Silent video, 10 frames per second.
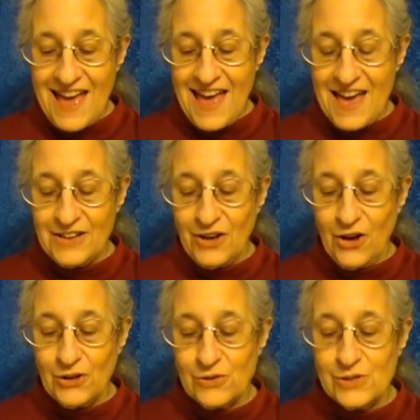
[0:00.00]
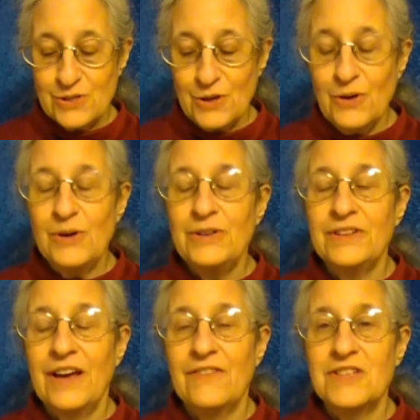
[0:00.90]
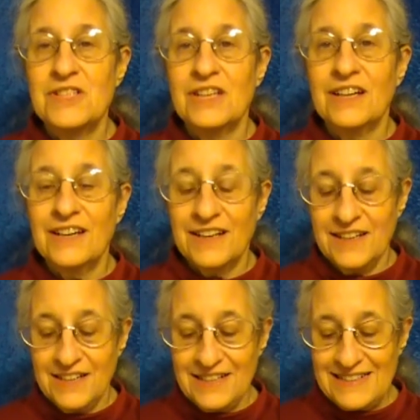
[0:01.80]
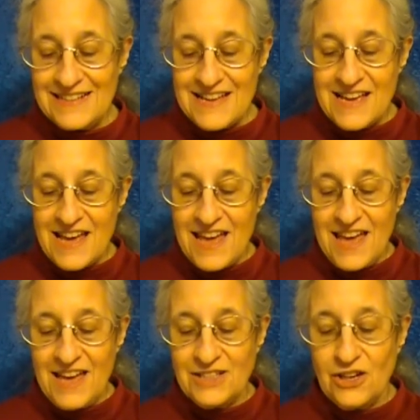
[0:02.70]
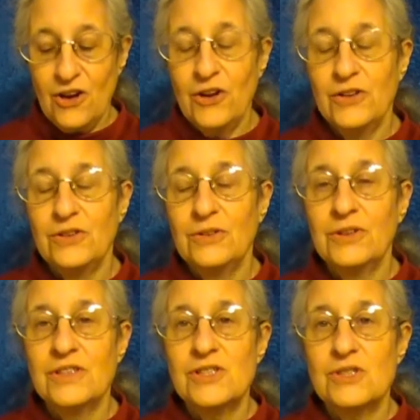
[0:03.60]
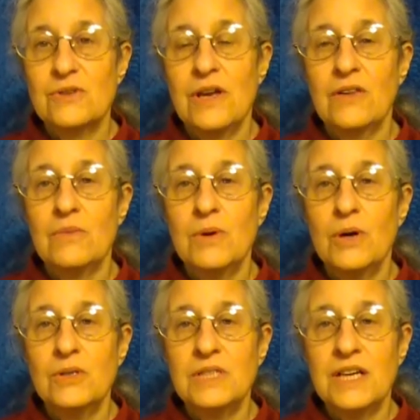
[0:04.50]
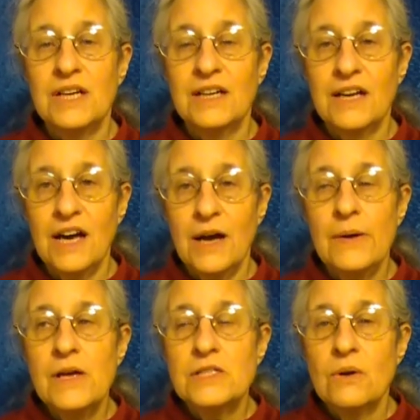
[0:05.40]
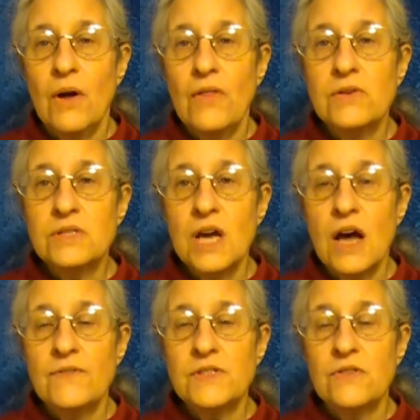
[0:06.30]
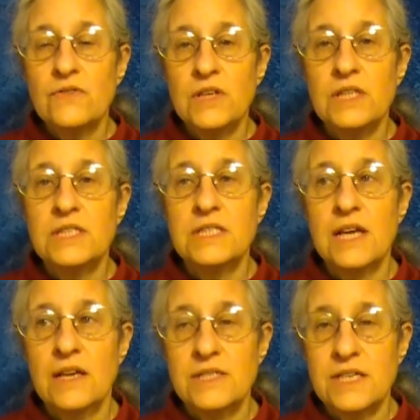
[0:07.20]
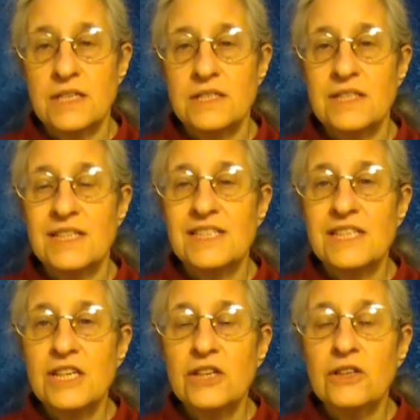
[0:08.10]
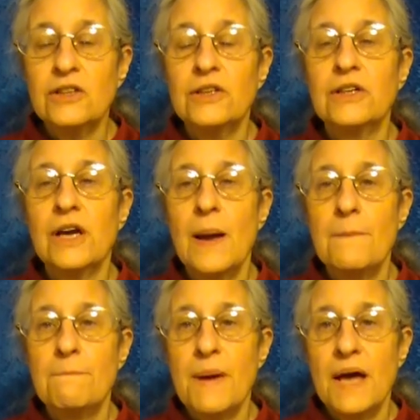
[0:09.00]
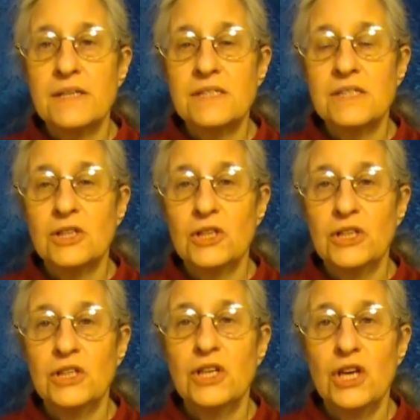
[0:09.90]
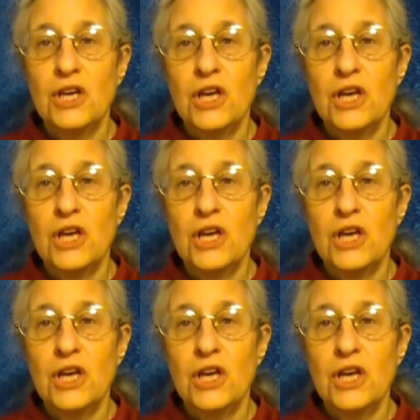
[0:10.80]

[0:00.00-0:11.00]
and all your soul, Nafshecha, and all your strength. Me'odecha. So all those kaf sofit tell us it is a singular masculine